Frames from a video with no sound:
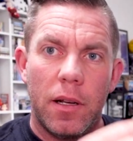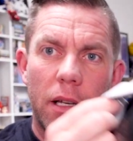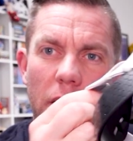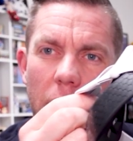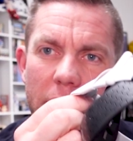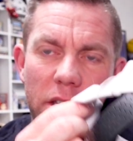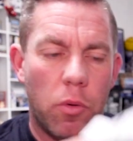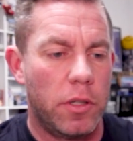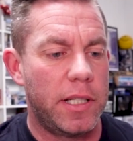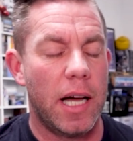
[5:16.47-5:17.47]
like this
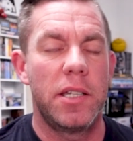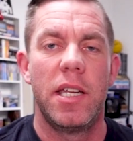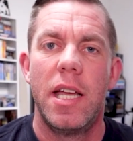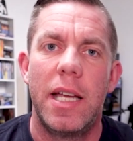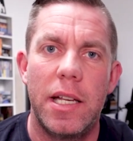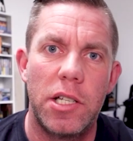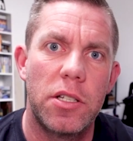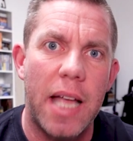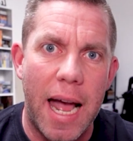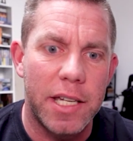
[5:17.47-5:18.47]
one does. It
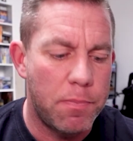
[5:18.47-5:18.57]
just adds